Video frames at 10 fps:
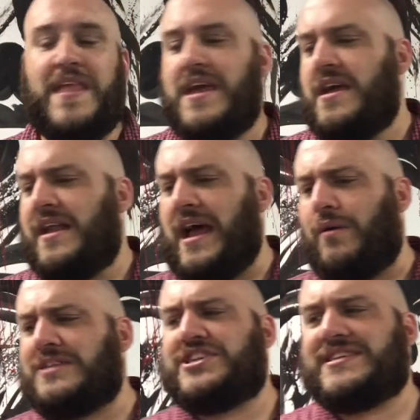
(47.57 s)
And now
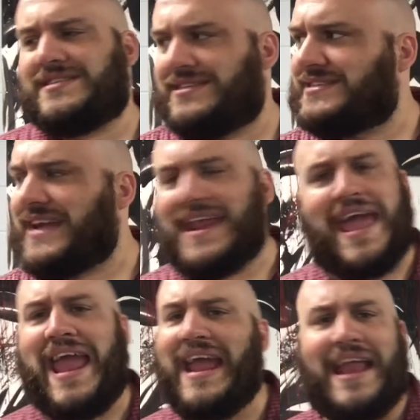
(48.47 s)
while Jesus is just kind of
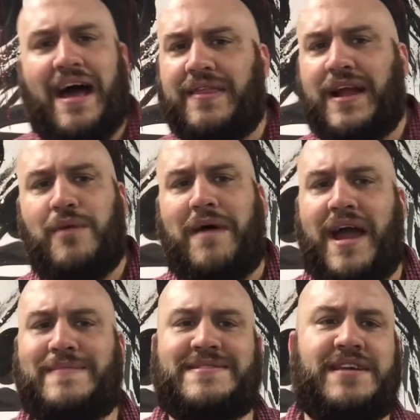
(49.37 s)
hanging out there by
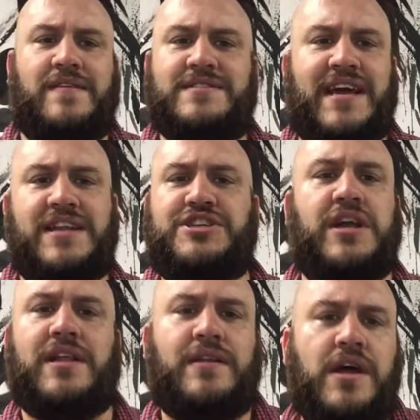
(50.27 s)
himself, just kind of
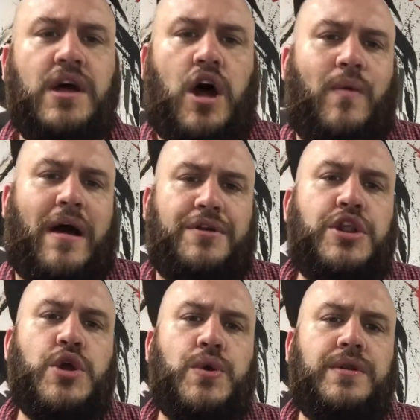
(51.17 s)
chilling around
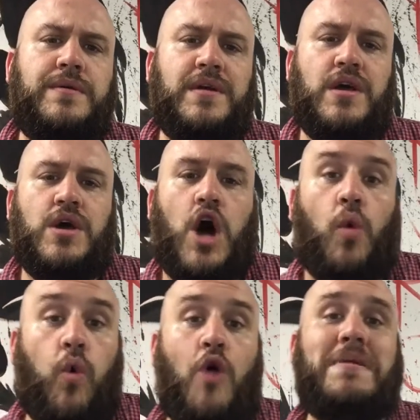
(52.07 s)
noon, a
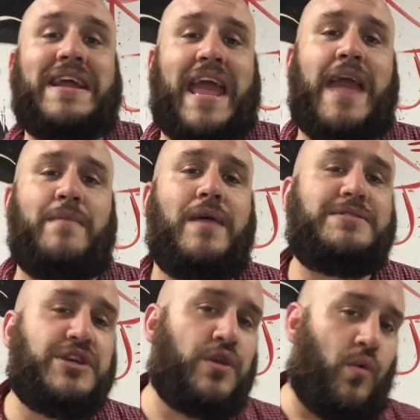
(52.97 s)
woman came up
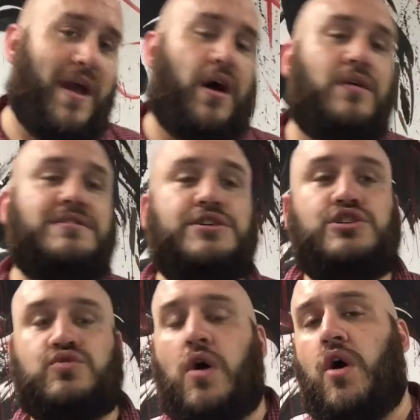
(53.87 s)
to the well to
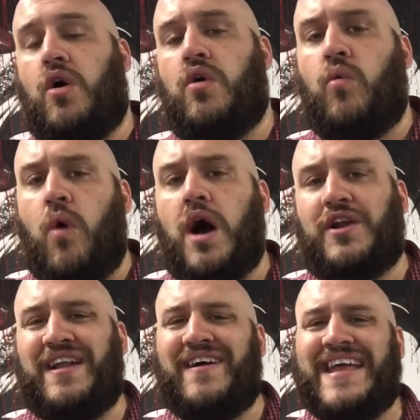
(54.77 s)
draw water.
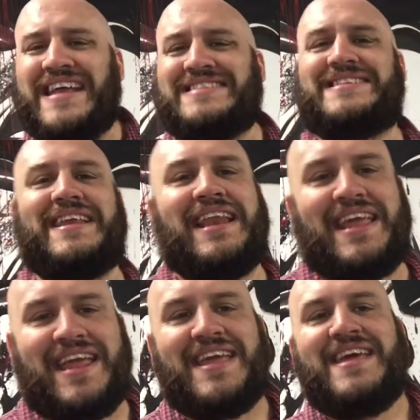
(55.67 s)
Now
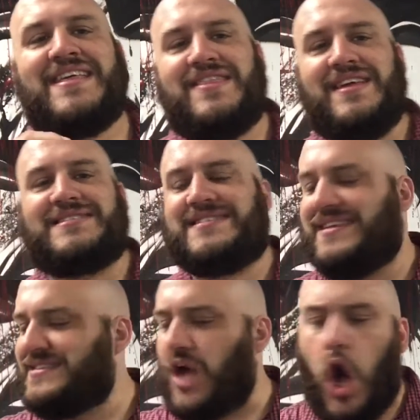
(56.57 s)
instantly, this
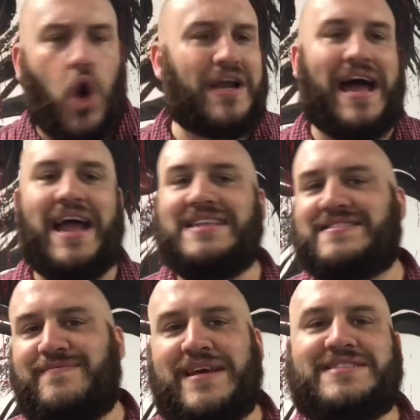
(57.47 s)
sends all kinds of
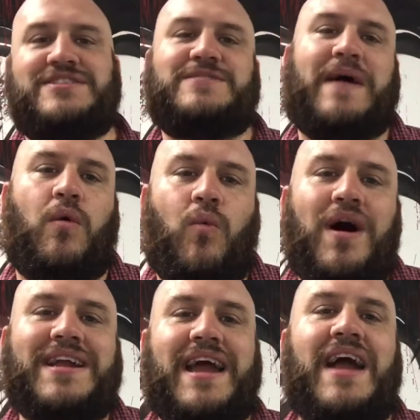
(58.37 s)
messages about
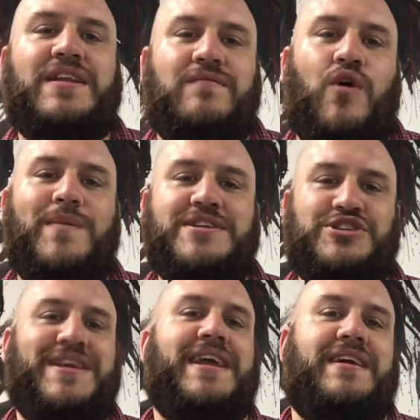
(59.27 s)
what kind of woman
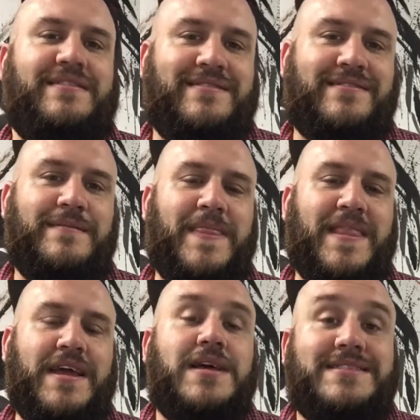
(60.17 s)
she is.
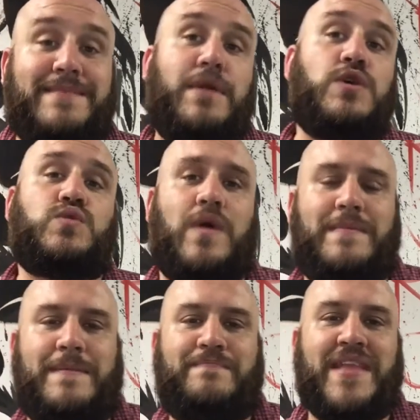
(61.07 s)
See, most
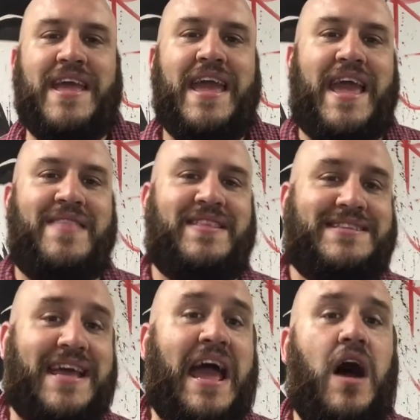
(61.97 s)
women in the
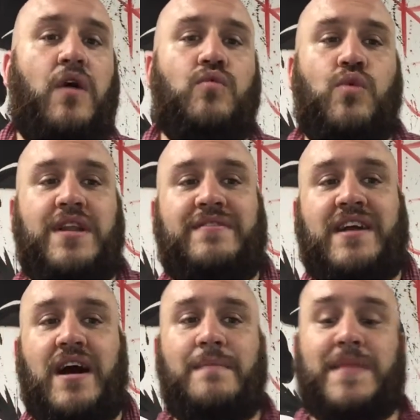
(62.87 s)
town would have come